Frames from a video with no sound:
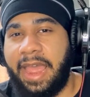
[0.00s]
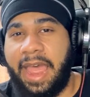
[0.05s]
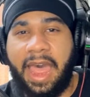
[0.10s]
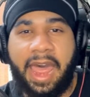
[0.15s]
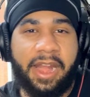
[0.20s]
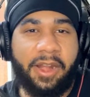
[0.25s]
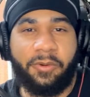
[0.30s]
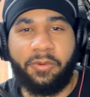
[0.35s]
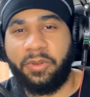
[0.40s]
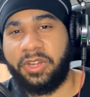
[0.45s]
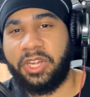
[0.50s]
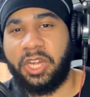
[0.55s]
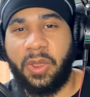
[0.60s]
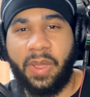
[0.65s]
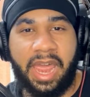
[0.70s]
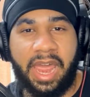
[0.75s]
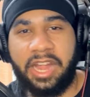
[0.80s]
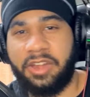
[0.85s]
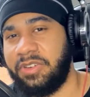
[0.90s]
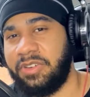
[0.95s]
I don't really know
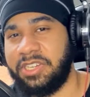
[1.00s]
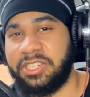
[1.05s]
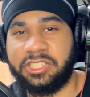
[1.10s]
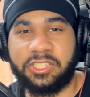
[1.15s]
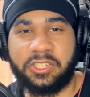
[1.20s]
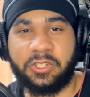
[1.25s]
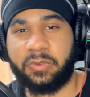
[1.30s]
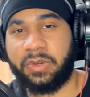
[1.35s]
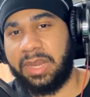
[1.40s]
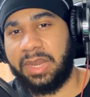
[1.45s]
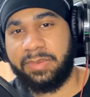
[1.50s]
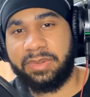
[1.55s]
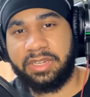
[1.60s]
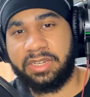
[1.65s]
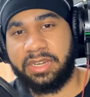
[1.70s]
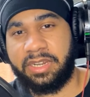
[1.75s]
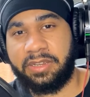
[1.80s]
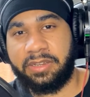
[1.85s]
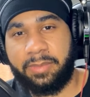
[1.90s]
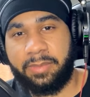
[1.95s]
how to really describe it, you
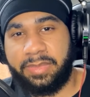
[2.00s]
know?